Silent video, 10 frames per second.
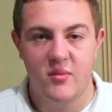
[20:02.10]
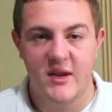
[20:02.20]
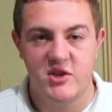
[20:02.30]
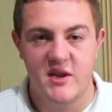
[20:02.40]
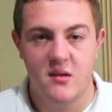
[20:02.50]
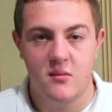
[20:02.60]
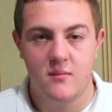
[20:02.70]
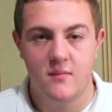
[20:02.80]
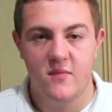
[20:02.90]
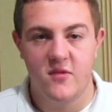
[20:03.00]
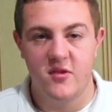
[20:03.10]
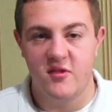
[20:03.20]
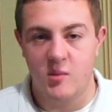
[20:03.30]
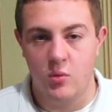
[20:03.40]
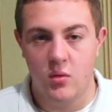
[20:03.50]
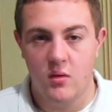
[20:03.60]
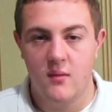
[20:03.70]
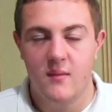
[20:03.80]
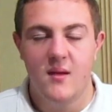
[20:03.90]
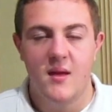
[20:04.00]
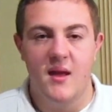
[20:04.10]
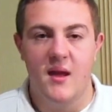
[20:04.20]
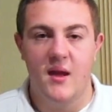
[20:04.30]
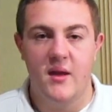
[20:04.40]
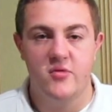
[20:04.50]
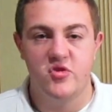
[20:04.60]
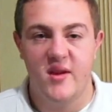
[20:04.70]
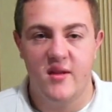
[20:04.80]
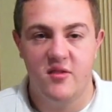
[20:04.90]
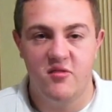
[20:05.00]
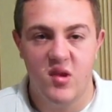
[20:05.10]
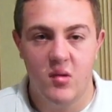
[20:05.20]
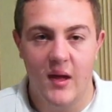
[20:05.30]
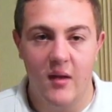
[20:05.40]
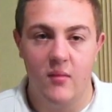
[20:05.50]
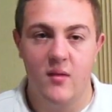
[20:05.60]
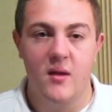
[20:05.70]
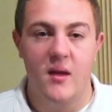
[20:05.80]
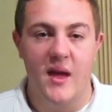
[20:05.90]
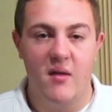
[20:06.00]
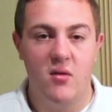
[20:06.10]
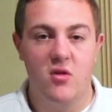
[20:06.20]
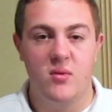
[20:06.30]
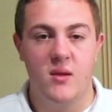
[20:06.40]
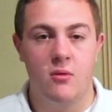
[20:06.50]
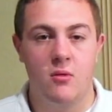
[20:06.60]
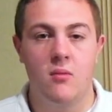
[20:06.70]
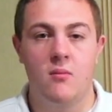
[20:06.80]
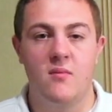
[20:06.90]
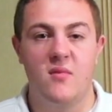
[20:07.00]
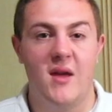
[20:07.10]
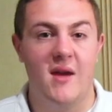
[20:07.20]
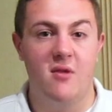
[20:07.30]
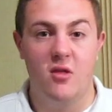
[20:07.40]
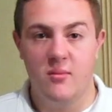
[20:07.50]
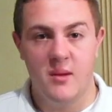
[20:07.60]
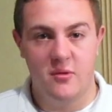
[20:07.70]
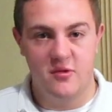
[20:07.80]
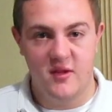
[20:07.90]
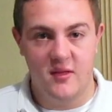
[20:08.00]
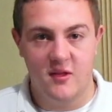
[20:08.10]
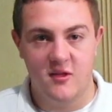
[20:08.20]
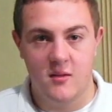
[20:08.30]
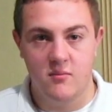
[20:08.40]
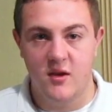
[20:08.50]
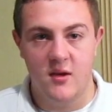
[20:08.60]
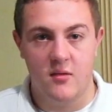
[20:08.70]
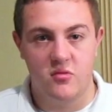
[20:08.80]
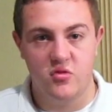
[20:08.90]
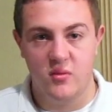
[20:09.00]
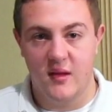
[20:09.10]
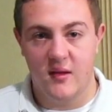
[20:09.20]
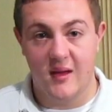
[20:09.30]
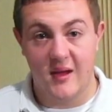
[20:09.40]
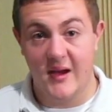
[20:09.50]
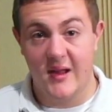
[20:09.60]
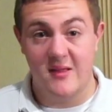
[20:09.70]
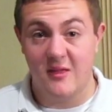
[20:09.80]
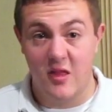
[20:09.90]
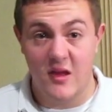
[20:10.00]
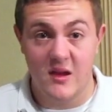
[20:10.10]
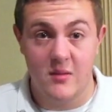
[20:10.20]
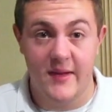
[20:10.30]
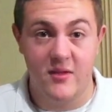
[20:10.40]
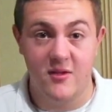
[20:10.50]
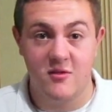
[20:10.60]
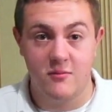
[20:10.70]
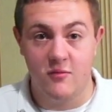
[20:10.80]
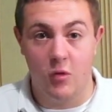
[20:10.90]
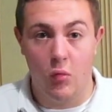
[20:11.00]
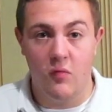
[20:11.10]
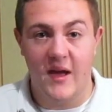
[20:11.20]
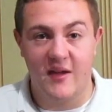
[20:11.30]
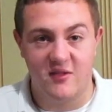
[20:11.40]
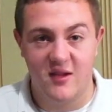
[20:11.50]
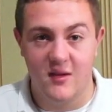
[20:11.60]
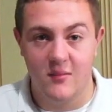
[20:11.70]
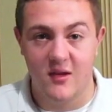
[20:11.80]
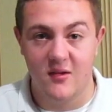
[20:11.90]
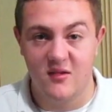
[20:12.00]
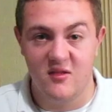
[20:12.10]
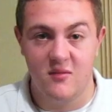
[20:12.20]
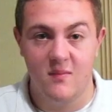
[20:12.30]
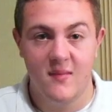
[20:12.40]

my channel to see more, and share this video out. Have other people see this, and truly kind of get to thinking about this whole vaccine, because